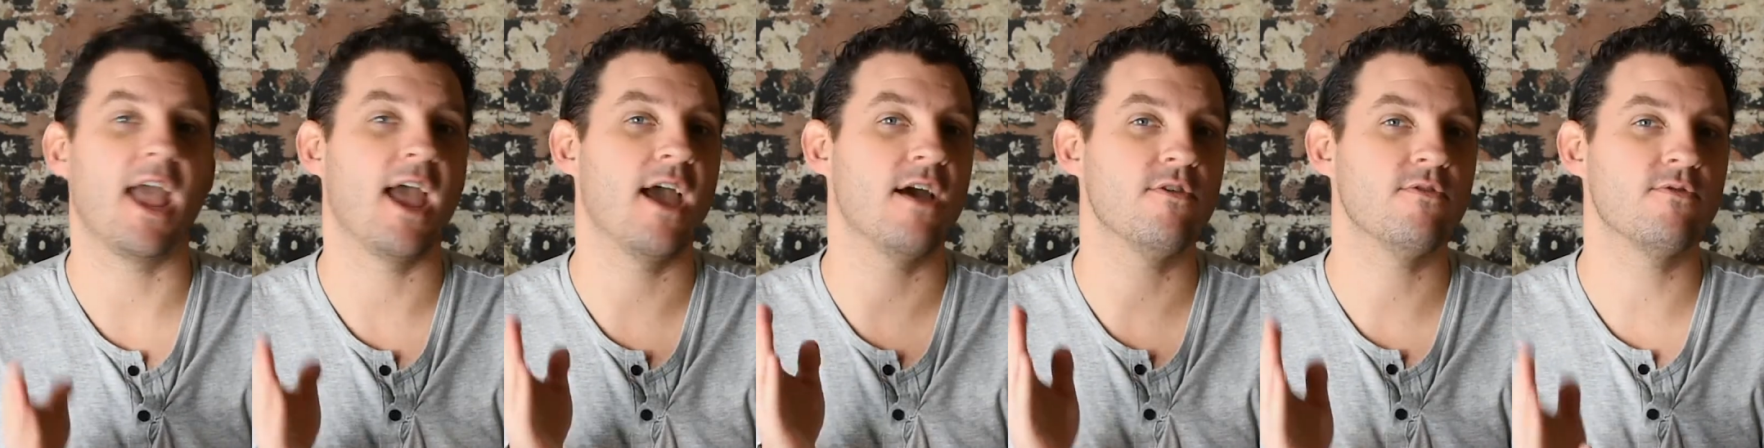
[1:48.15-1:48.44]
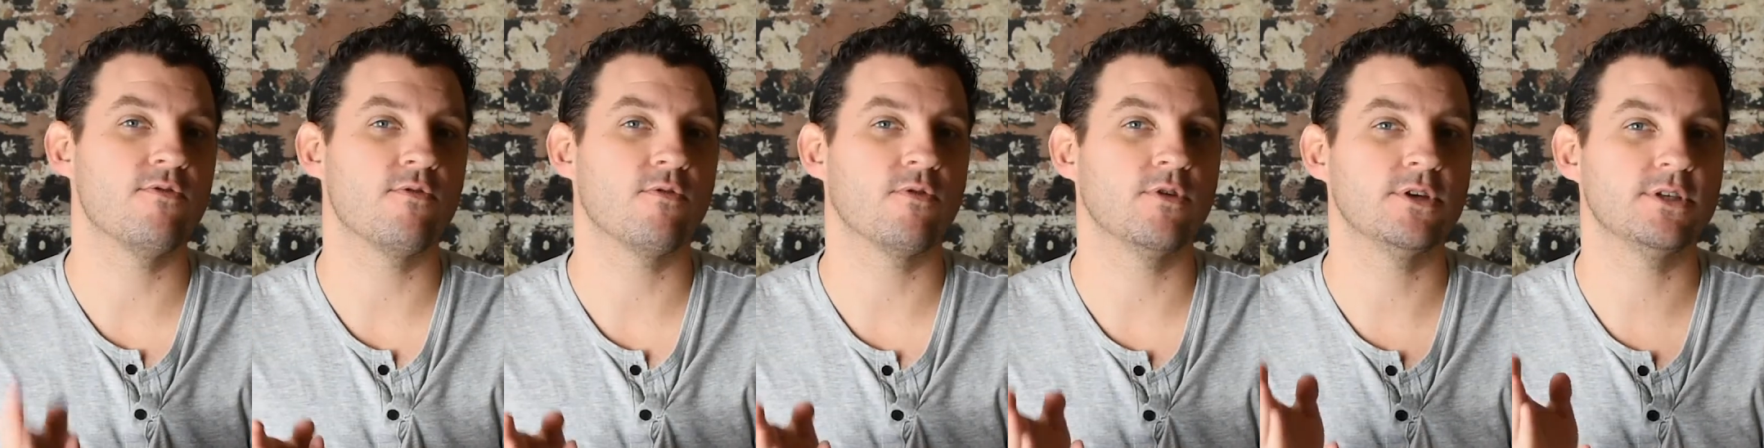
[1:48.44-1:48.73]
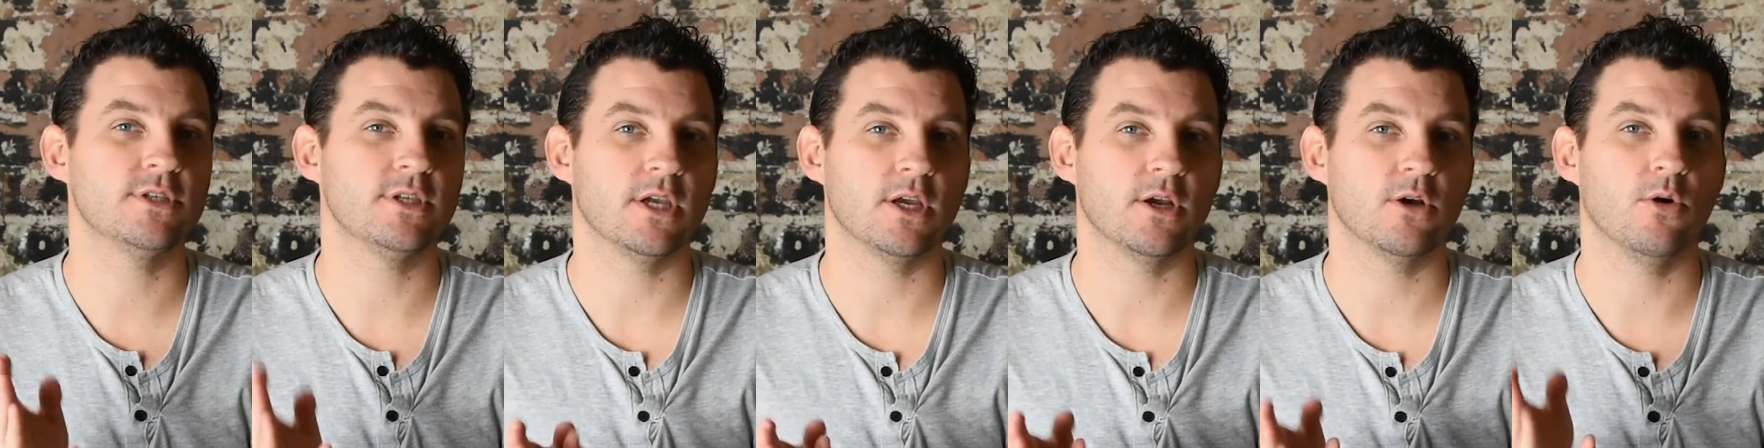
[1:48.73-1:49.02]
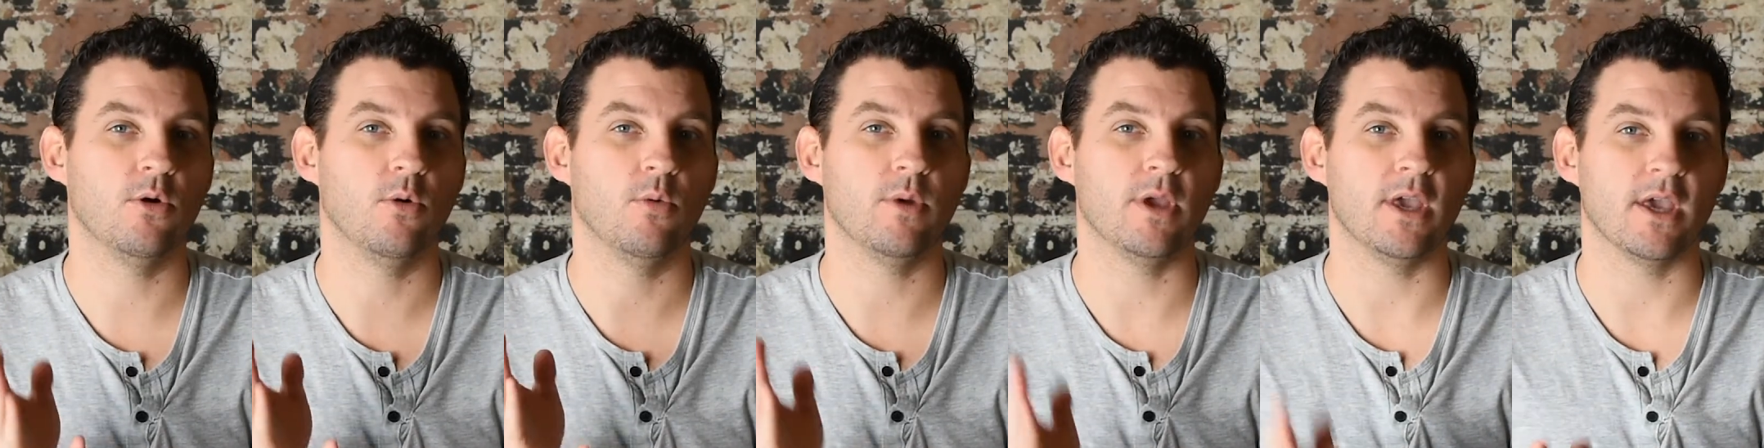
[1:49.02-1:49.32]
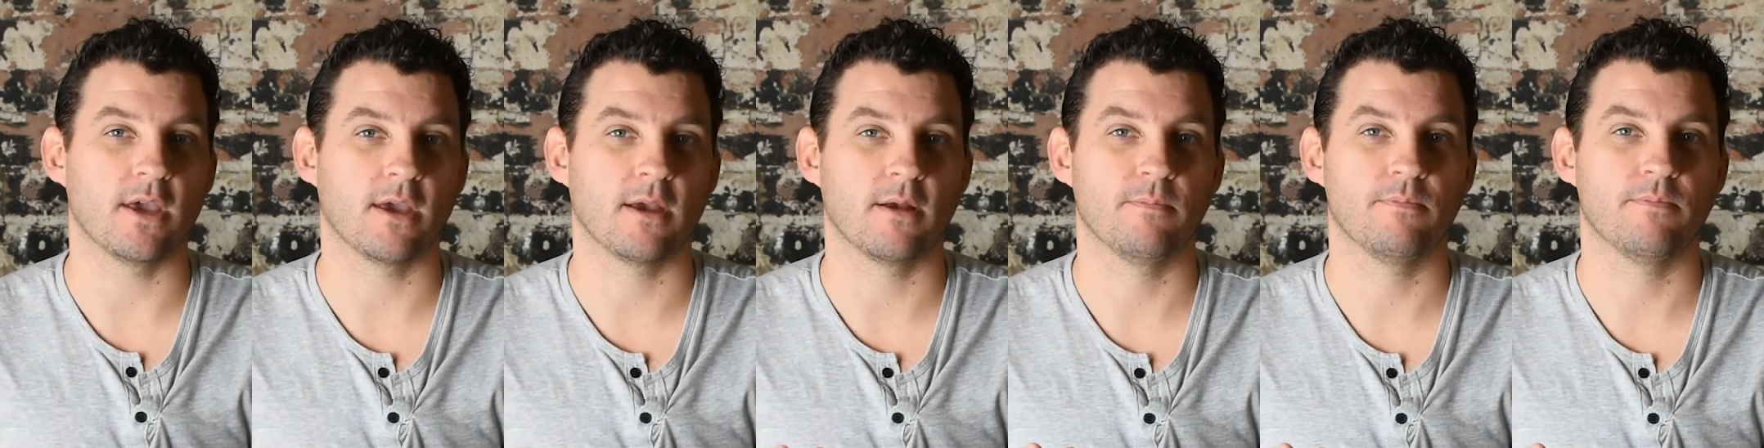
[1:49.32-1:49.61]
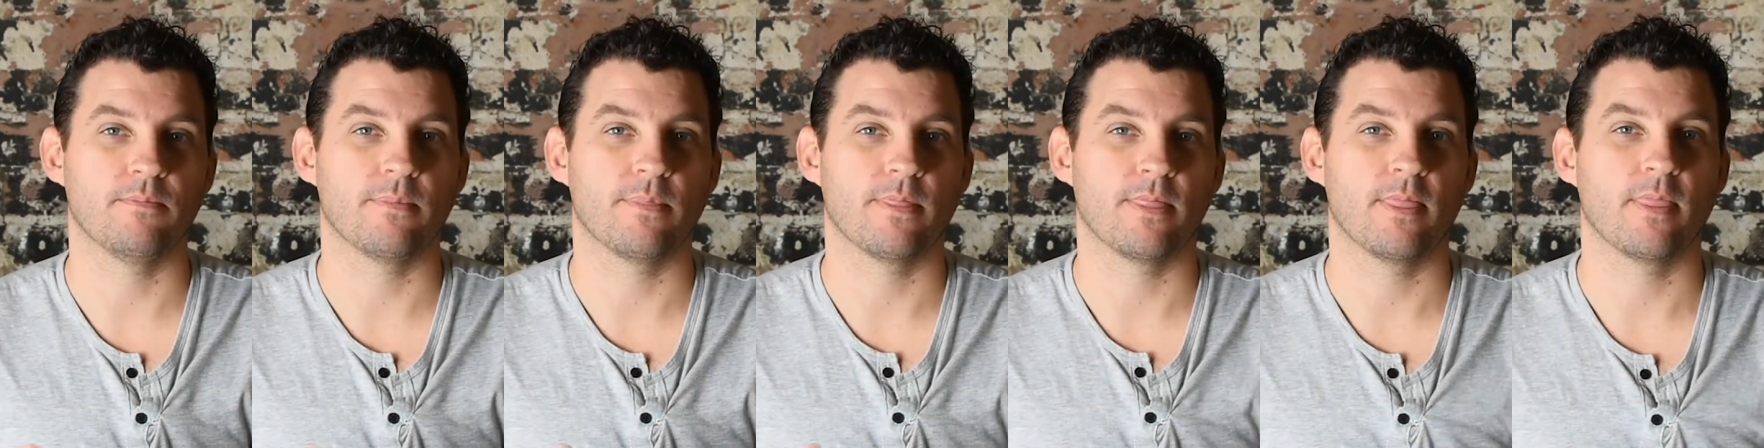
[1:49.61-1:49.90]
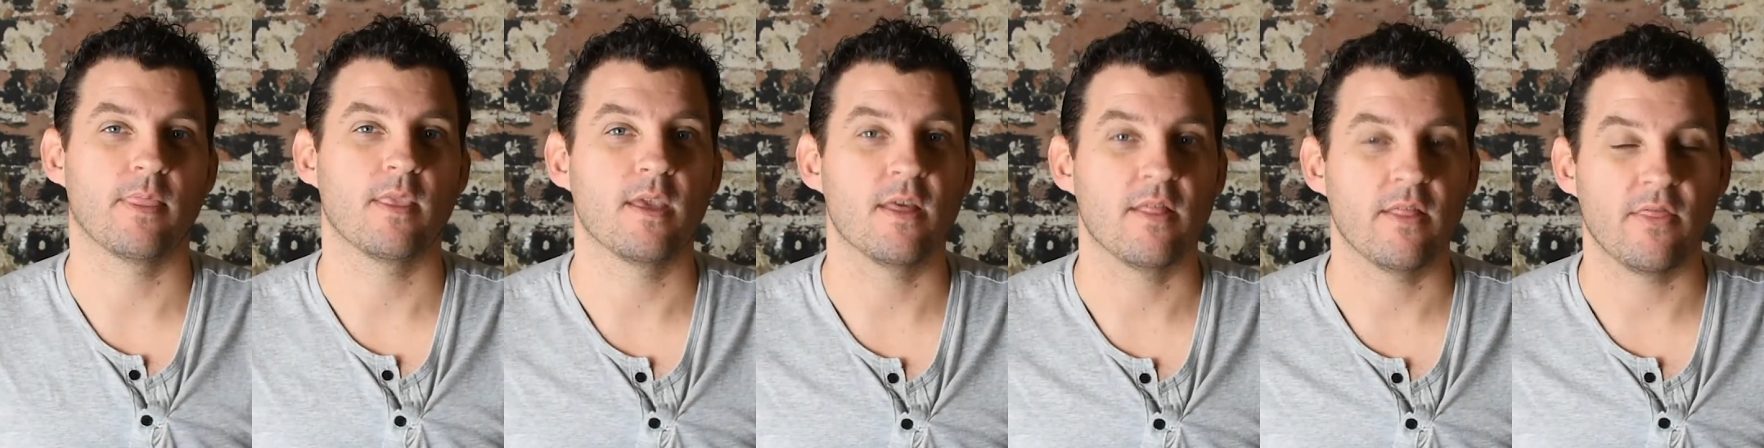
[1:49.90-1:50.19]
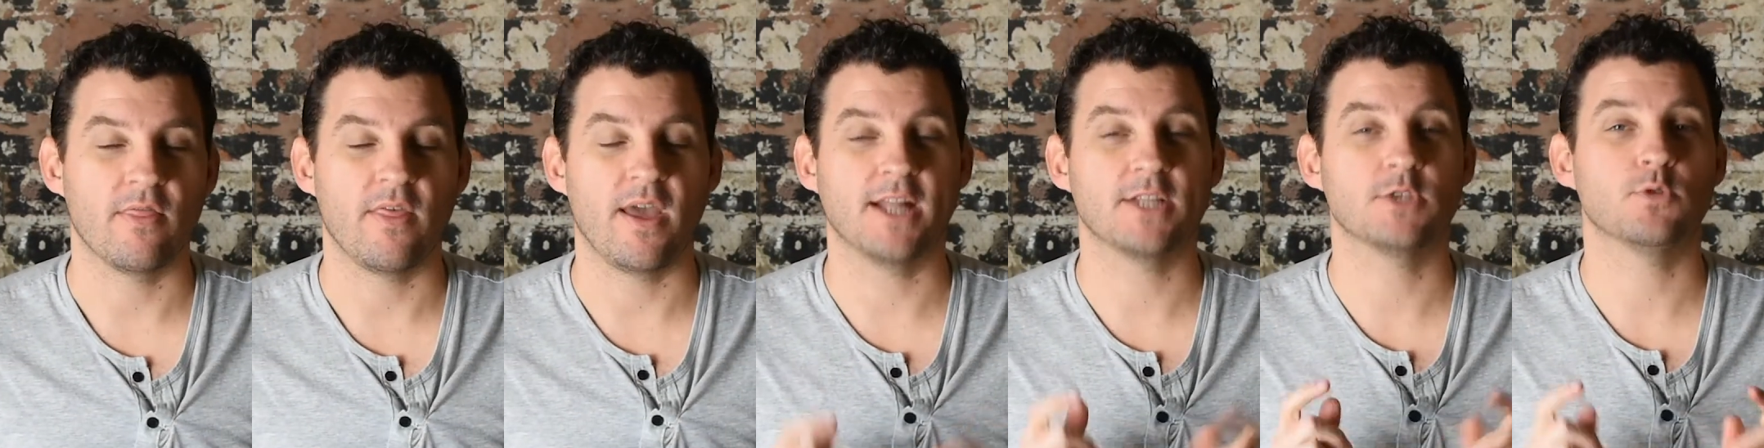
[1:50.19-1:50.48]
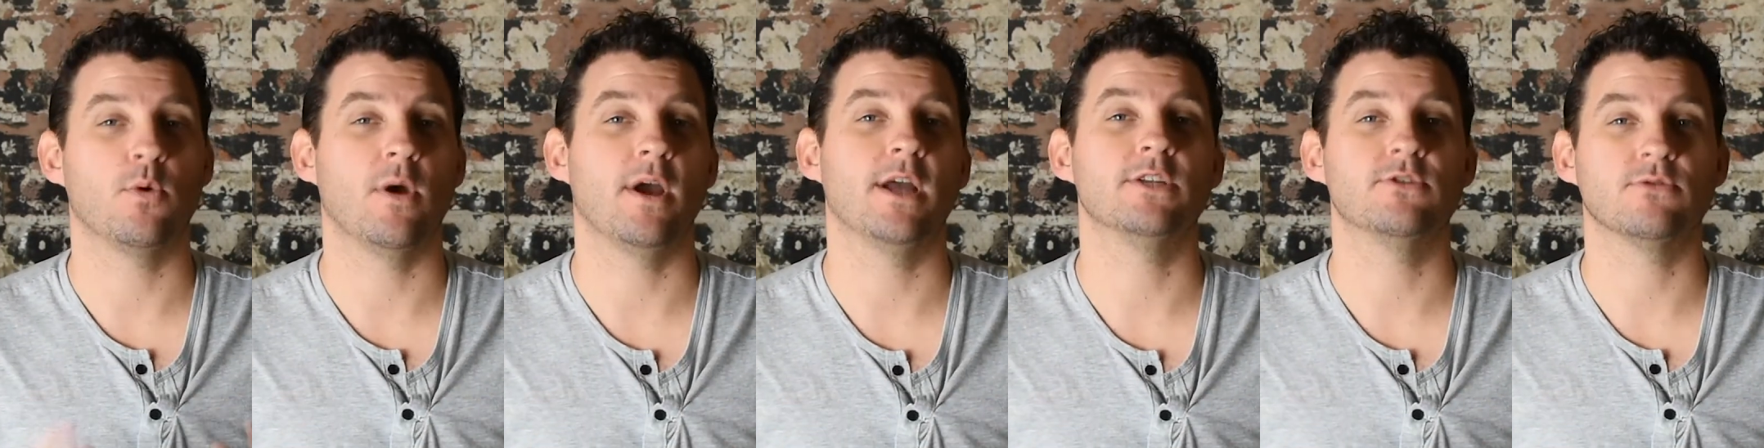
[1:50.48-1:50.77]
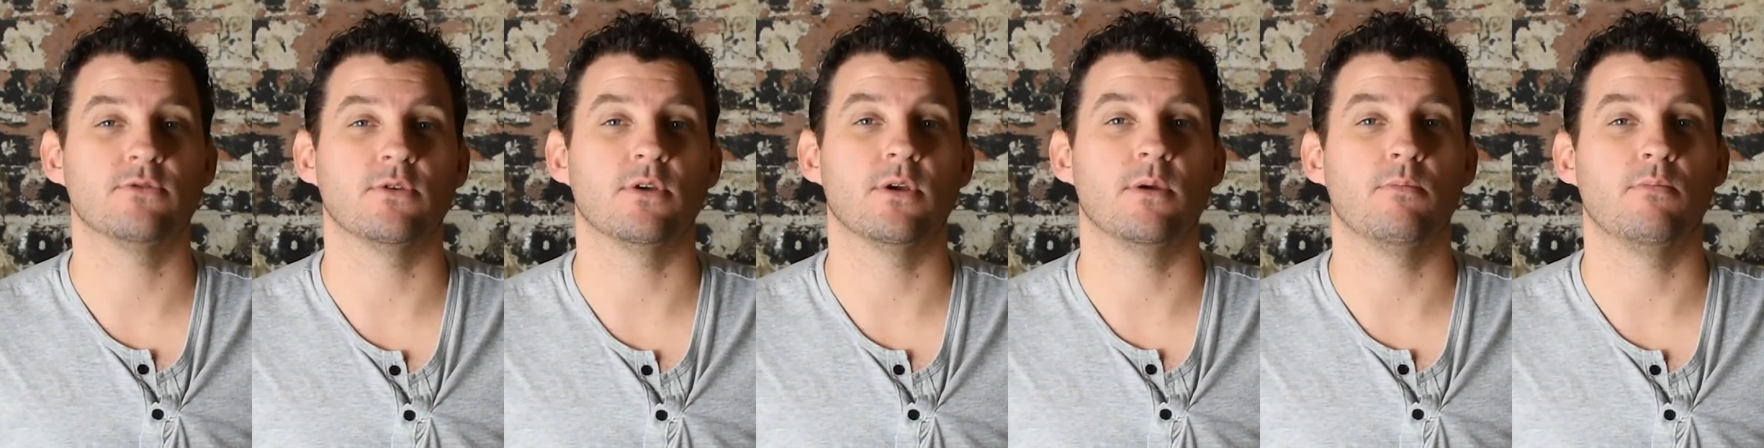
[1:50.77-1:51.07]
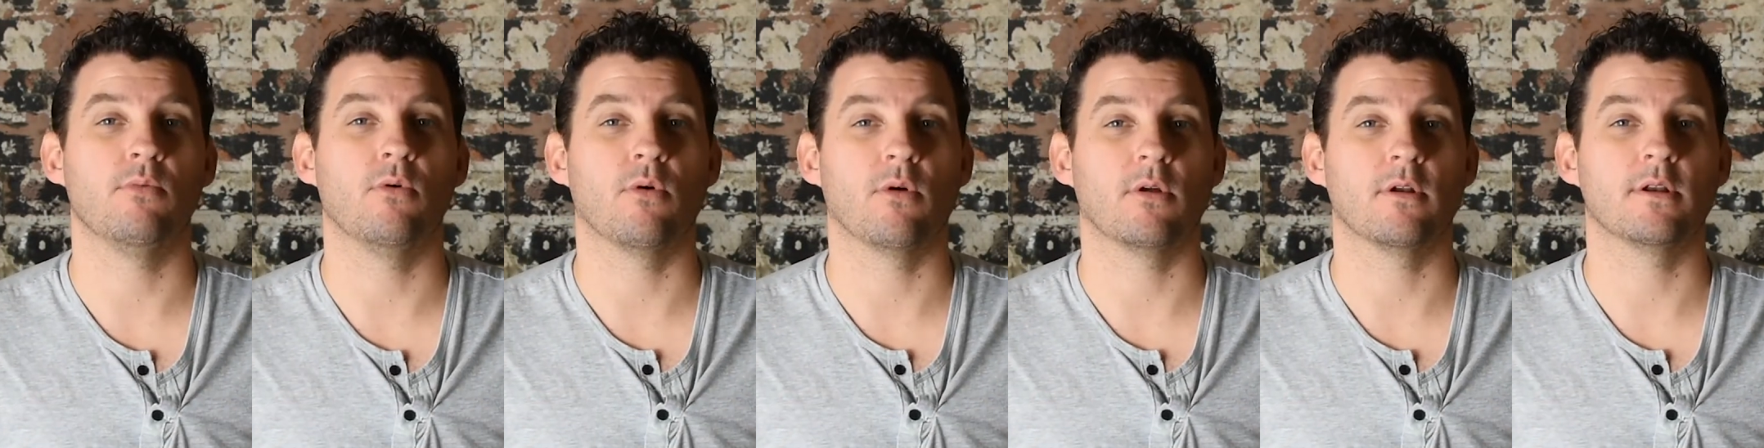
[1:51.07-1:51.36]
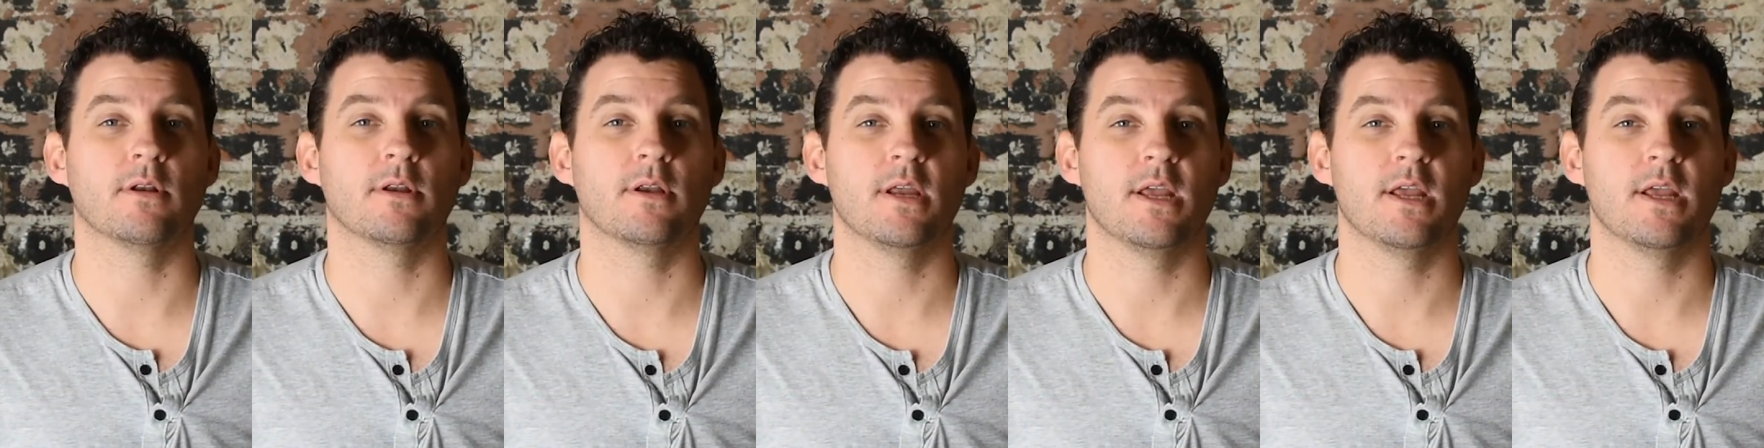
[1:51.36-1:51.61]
every single week. That's why it's really important.